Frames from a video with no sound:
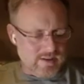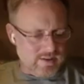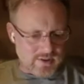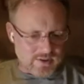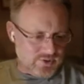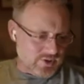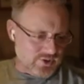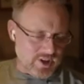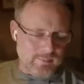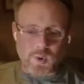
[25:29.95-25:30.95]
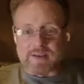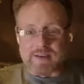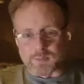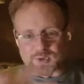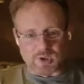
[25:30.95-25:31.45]
There's some way
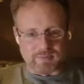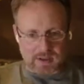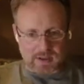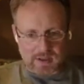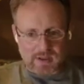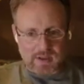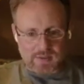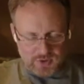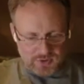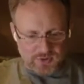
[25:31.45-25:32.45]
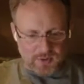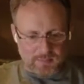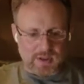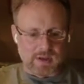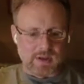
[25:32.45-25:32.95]
of observing the
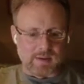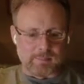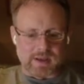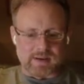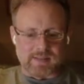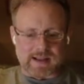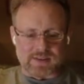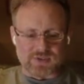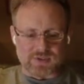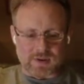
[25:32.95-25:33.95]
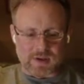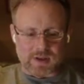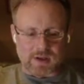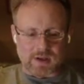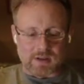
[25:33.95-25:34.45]
system, but that's
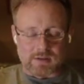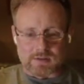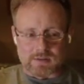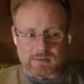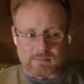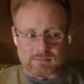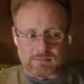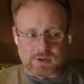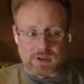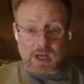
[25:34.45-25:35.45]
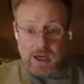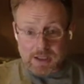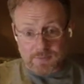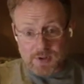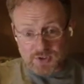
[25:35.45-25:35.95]

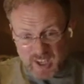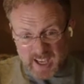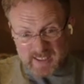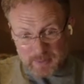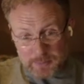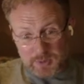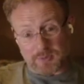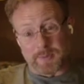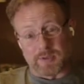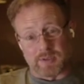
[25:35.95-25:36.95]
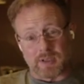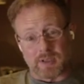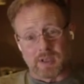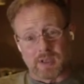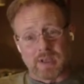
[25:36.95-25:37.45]
logging for the sake of
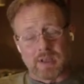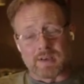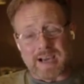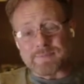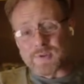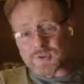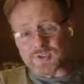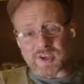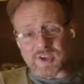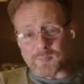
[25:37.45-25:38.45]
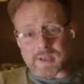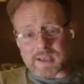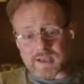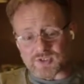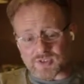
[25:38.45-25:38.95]
observability, not for the sake of
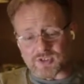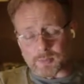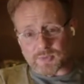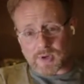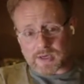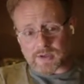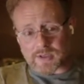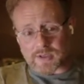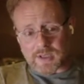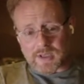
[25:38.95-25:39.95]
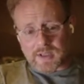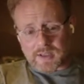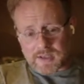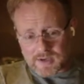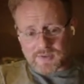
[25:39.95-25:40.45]
being a system of record.
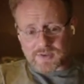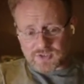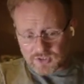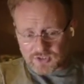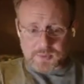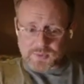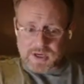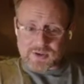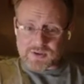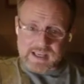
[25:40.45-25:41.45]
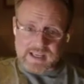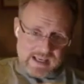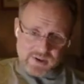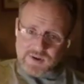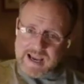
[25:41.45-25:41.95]
Here, the system of record, the
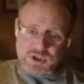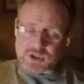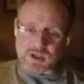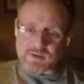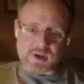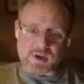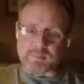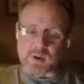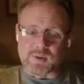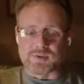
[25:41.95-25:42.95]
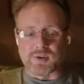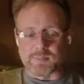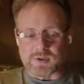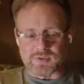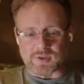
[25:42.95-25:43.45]
interaction of the components of
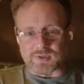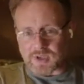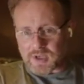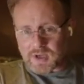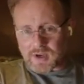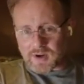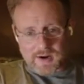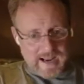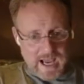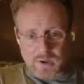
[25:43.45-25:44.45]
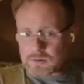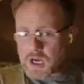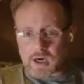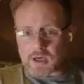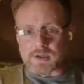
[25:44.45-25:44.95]
the business are now
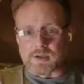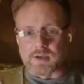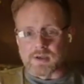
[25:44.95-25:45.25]
logged.